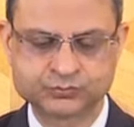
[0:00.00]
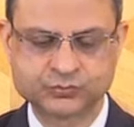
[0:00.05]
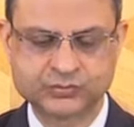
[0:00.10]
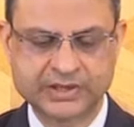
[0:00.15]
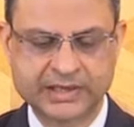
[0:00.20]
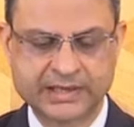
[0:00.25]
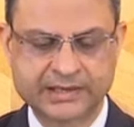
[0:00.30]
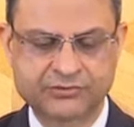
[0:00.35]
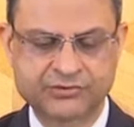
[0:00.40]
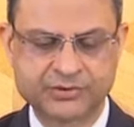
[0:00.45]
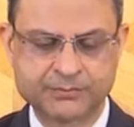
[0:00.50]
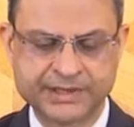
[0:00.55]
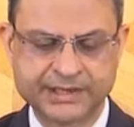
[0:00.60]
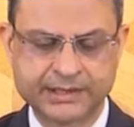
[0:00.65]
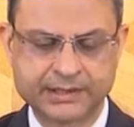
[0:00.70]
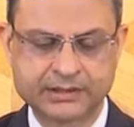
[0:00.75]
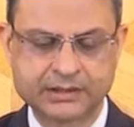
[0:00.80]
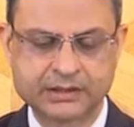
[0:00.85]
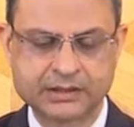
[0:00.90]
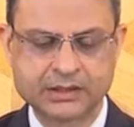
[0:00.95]
and
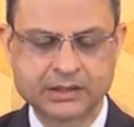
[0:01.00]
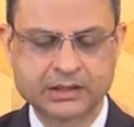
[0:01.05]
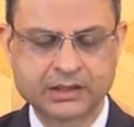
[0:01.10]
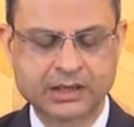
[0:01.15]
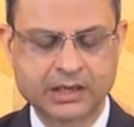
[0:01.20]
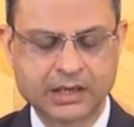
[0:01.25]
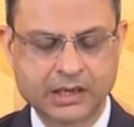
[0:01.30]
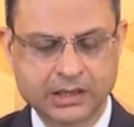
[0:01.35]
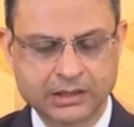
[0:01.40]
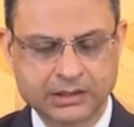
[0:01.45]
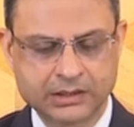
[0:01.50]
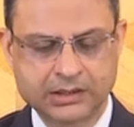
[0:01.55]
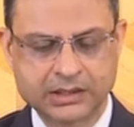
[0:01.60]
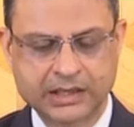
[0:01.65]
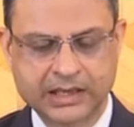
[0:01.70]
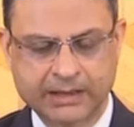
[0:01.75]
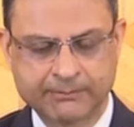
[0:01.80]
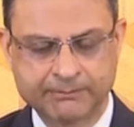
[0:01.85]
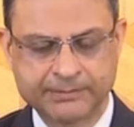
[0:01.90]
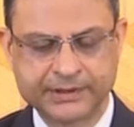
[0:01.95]
remain
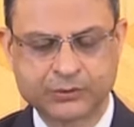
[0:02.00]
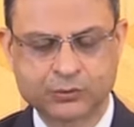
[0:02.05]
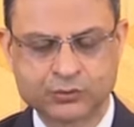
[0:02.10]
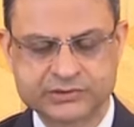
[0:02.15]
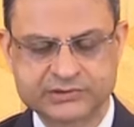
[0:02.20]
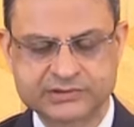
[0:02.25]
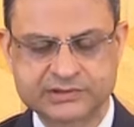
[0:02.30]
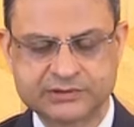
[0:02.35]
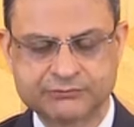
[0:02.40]
unambiguously